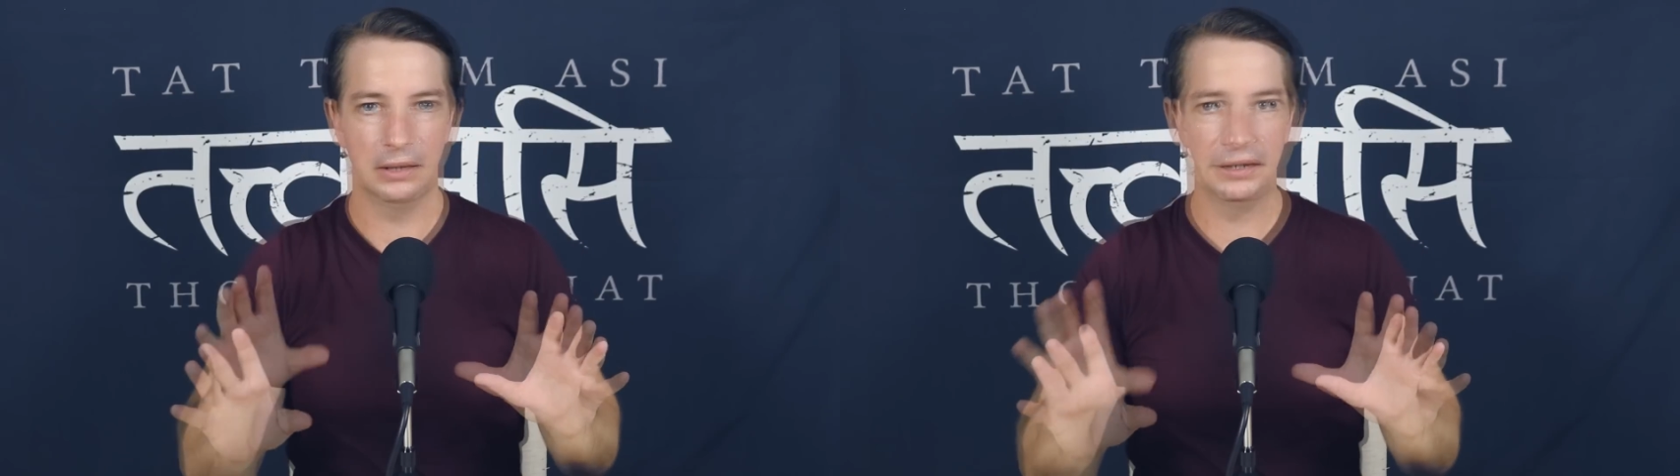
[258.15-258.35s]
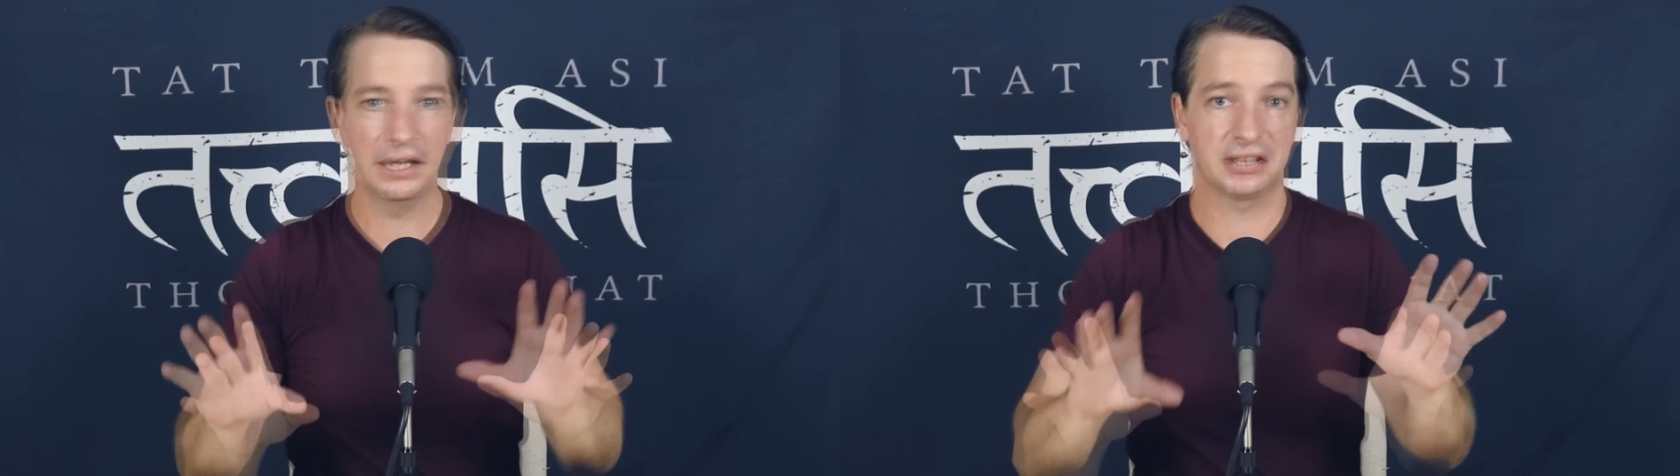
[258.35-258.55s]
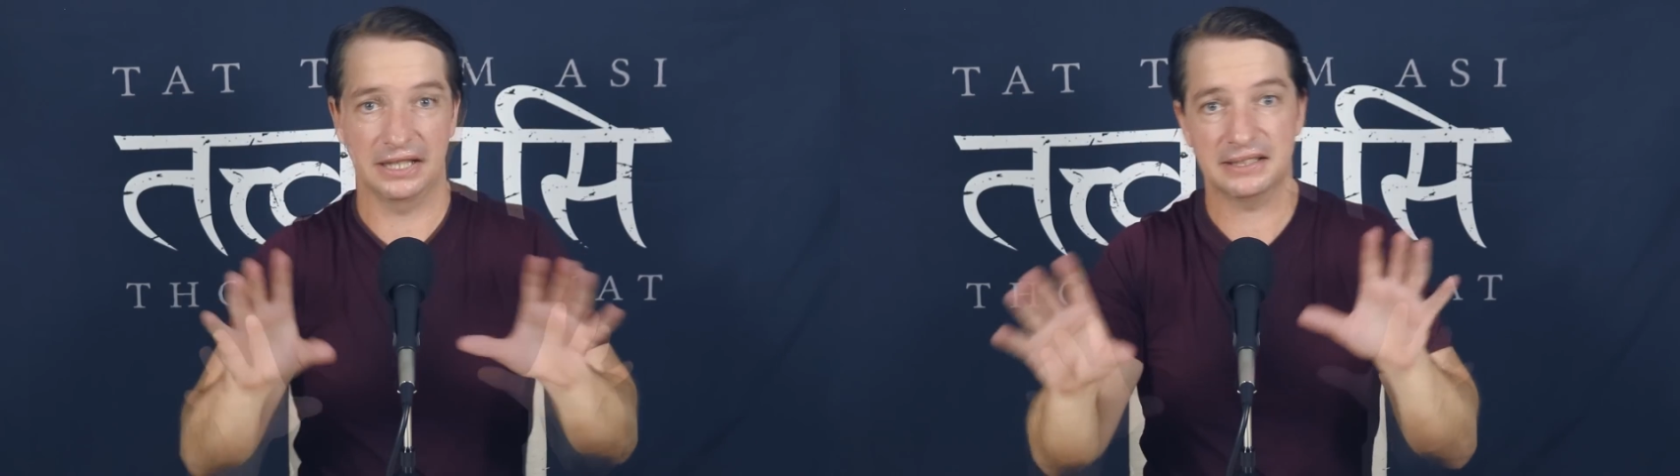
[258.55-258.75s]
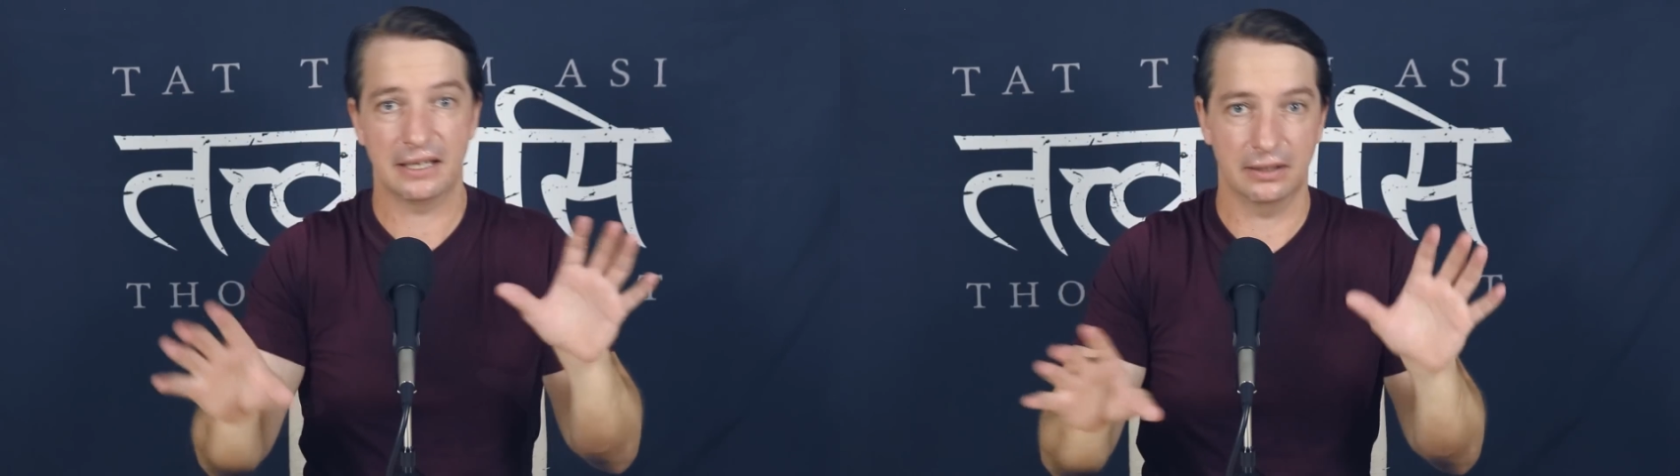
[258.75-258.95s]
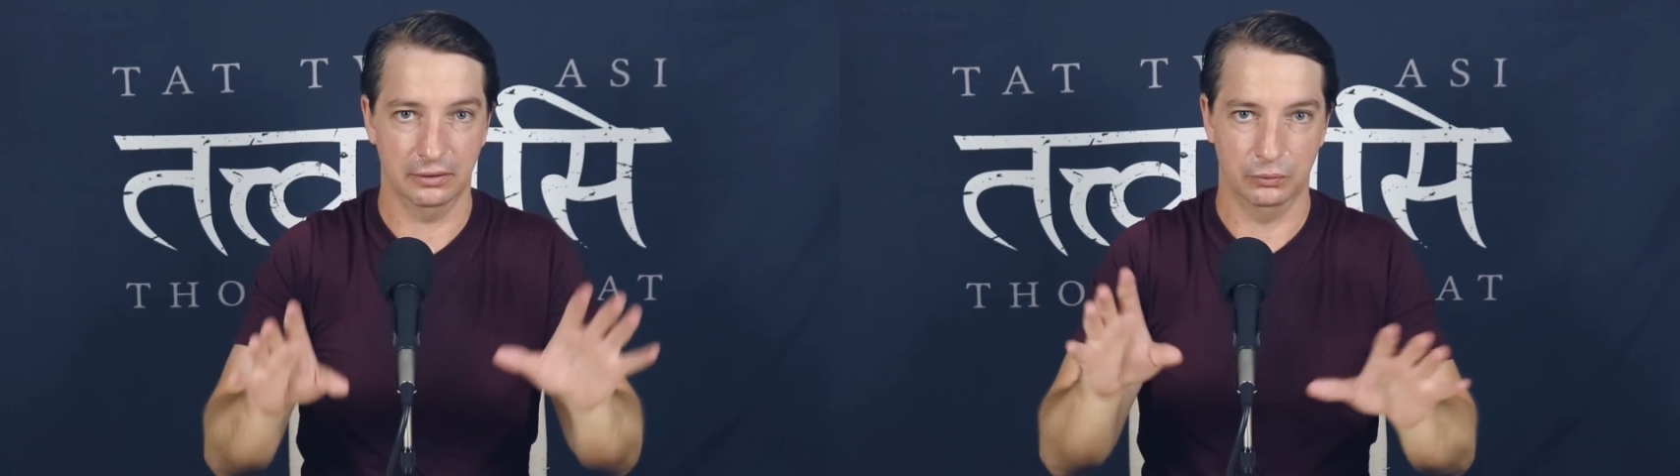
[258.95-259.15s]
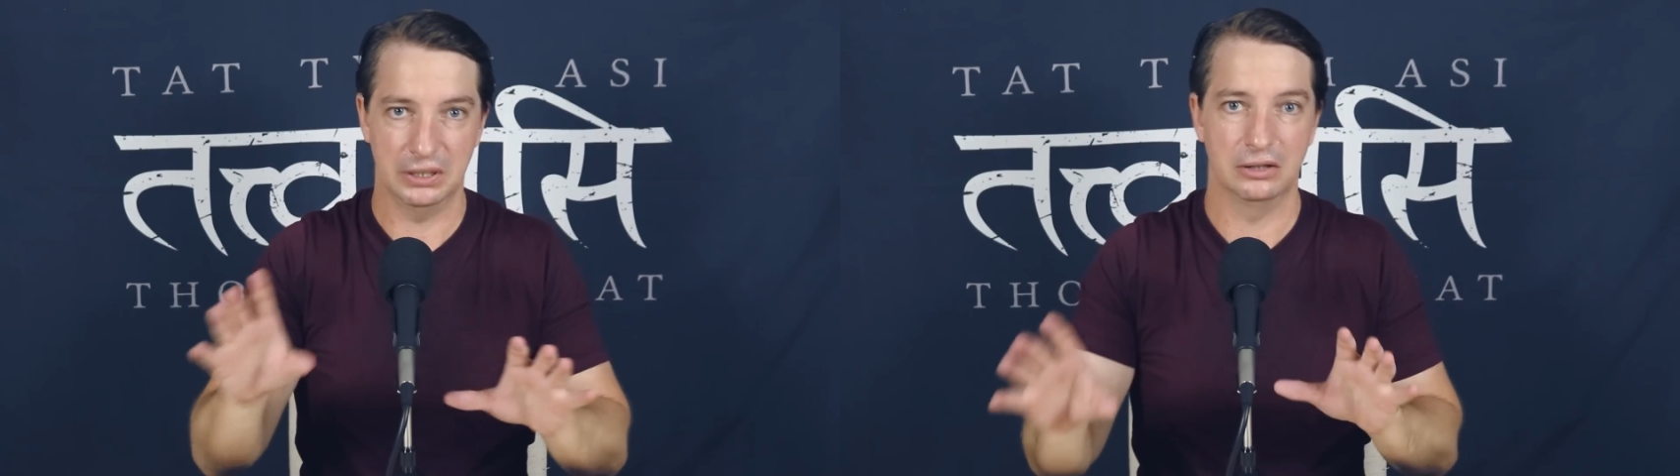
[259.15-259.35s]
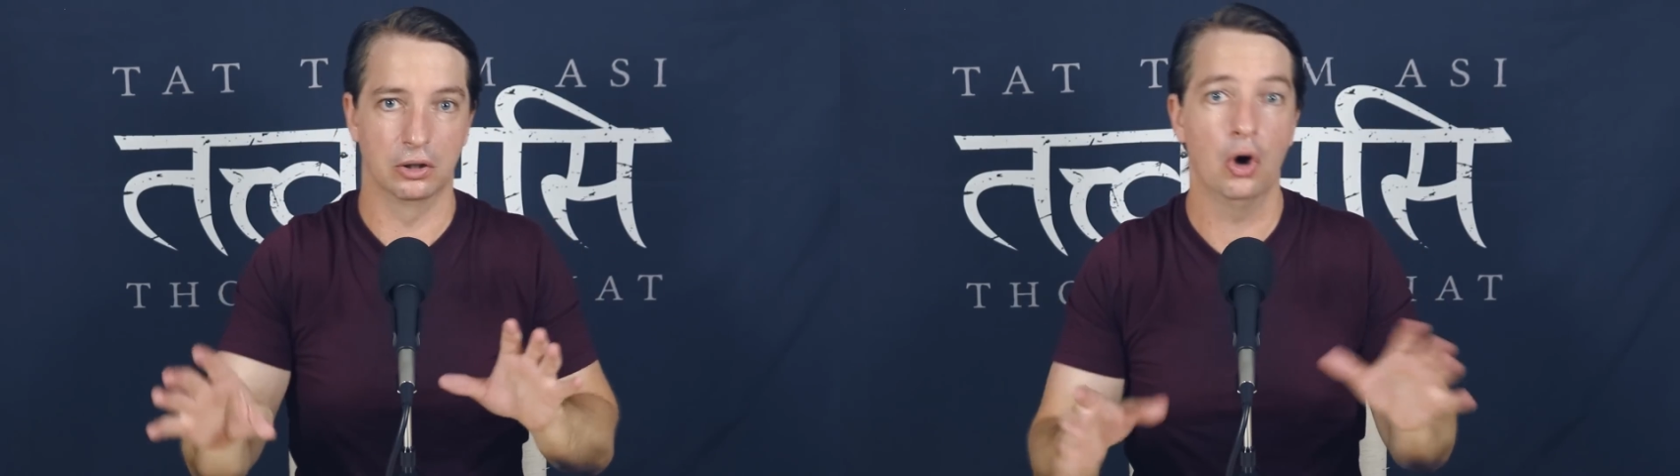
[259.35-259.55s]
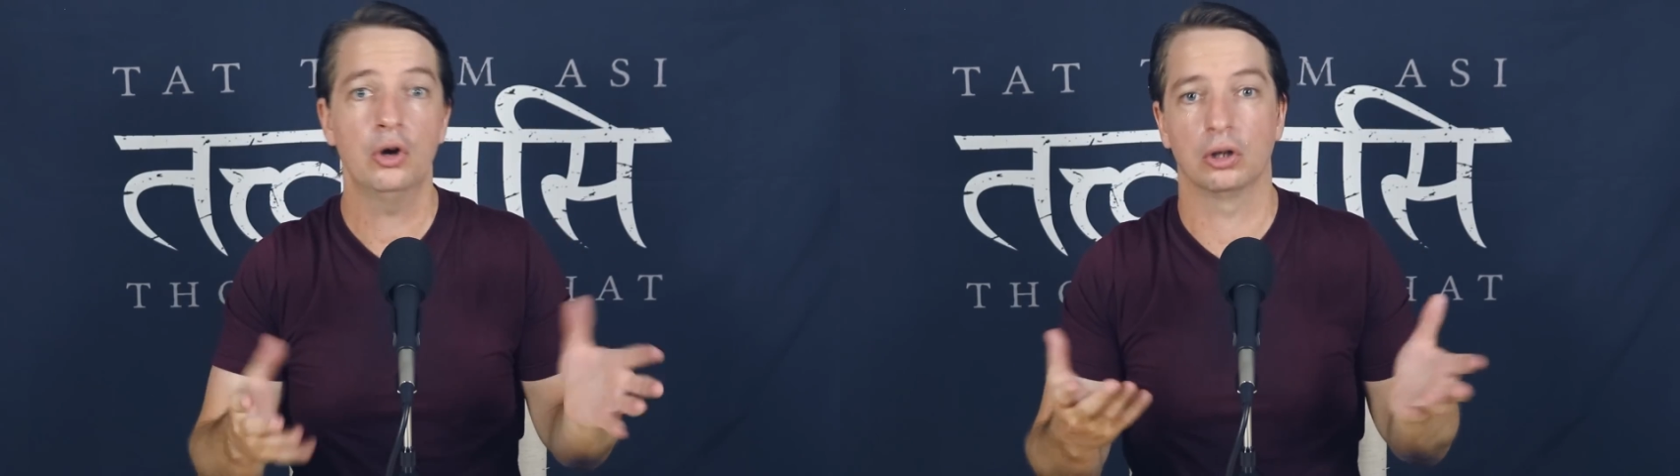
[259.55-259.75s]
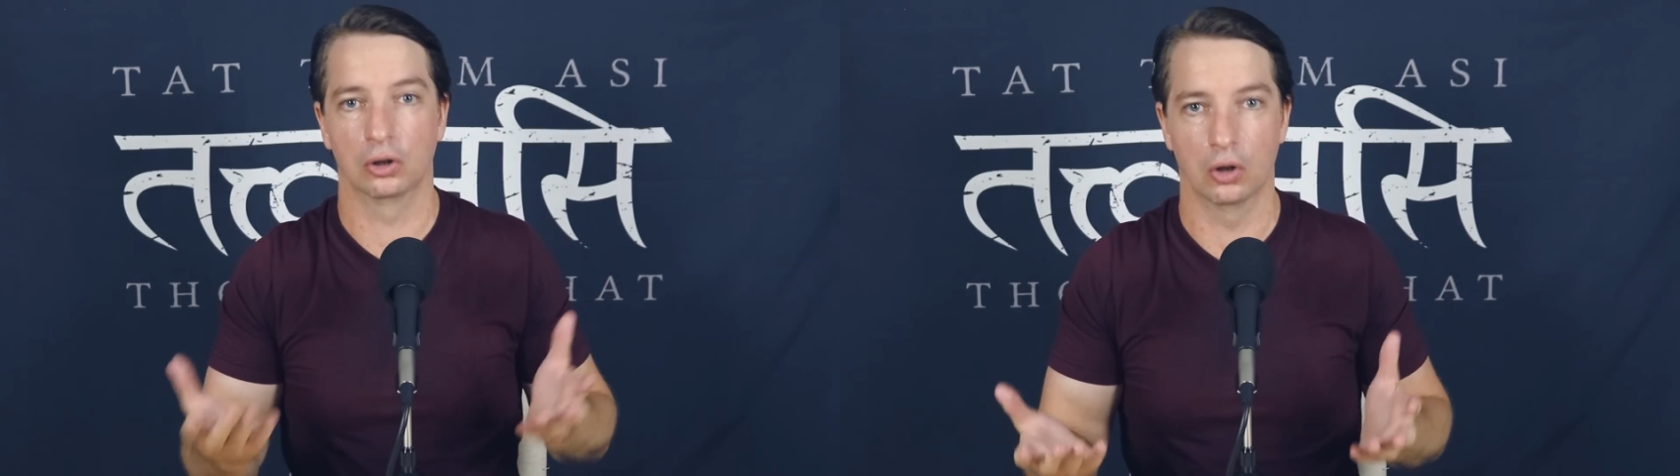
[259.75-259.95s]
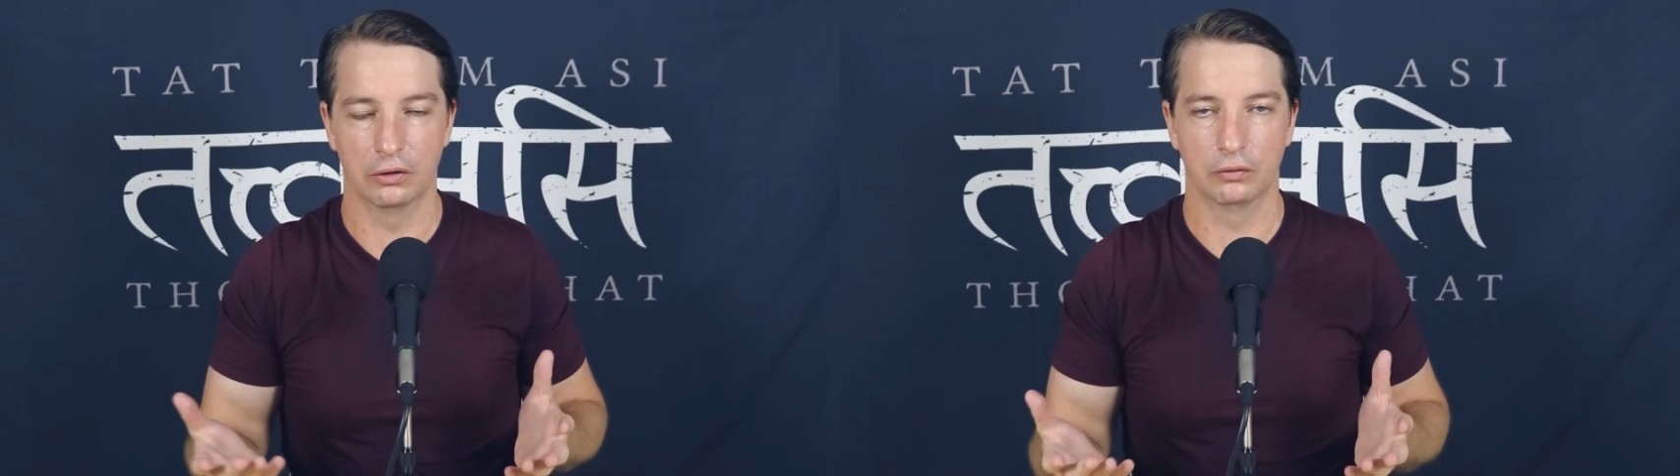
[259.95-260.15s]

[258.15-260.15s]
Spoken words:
And actually, that's how we learn a lot